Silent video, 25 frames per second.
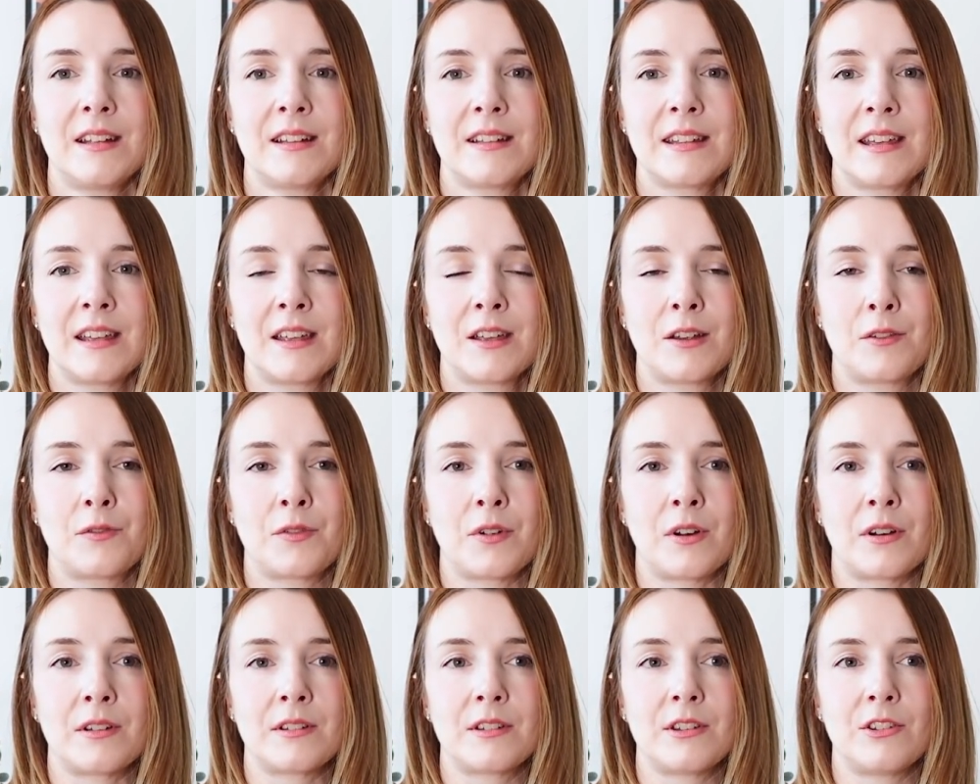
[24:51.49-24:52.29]
take
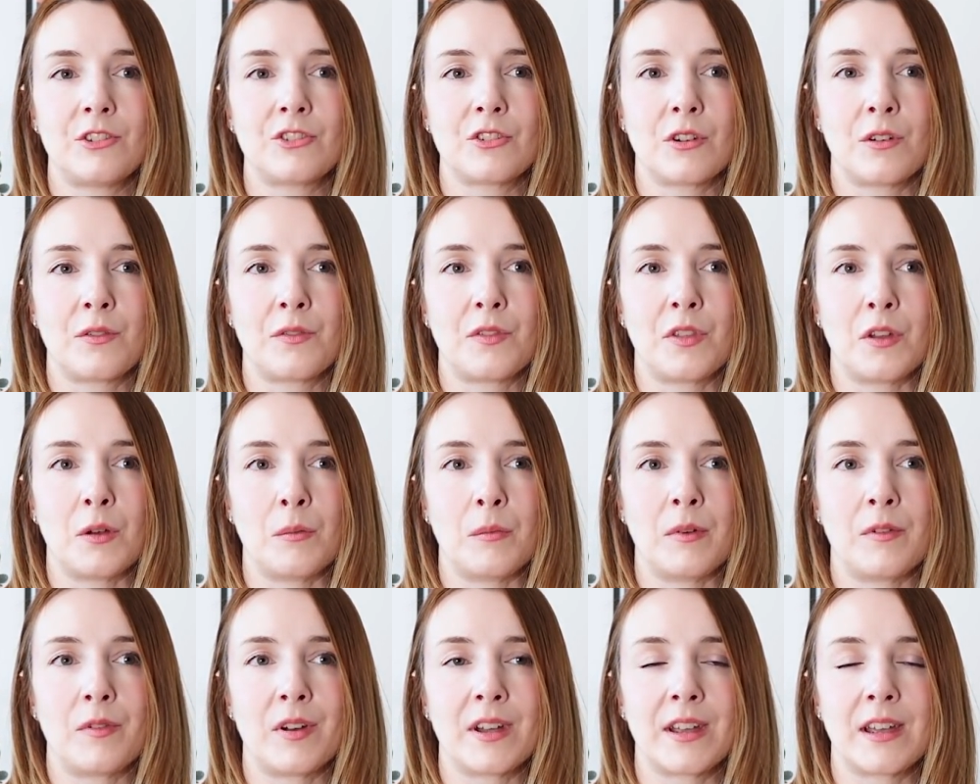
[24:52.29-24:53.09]
advantage of
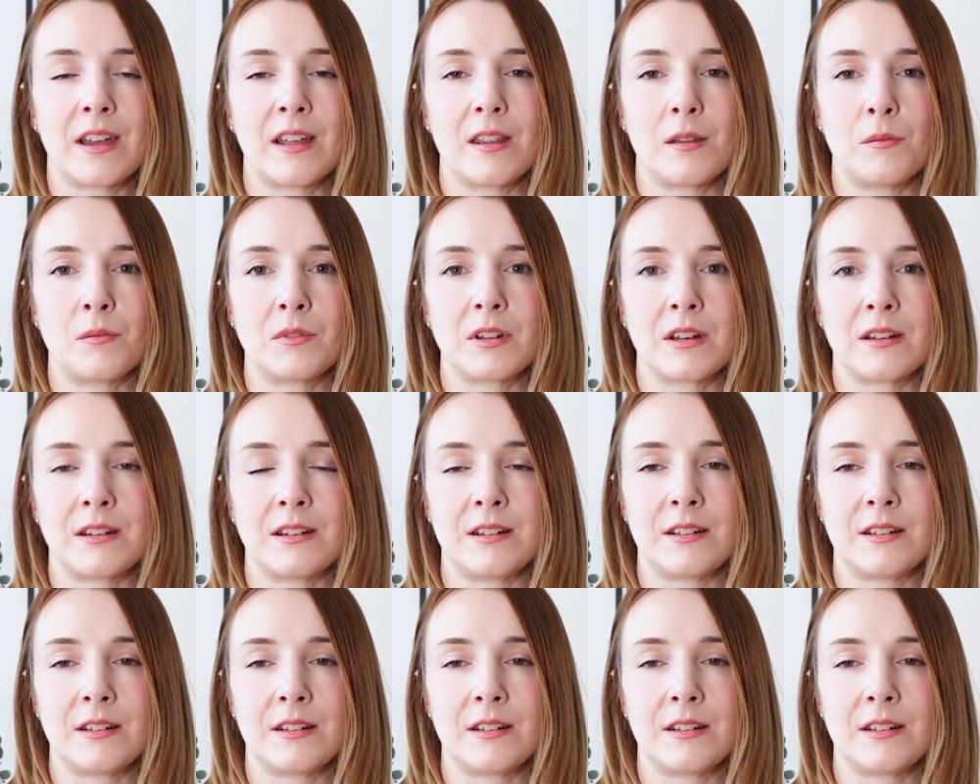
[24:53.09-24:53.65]
them if I get them done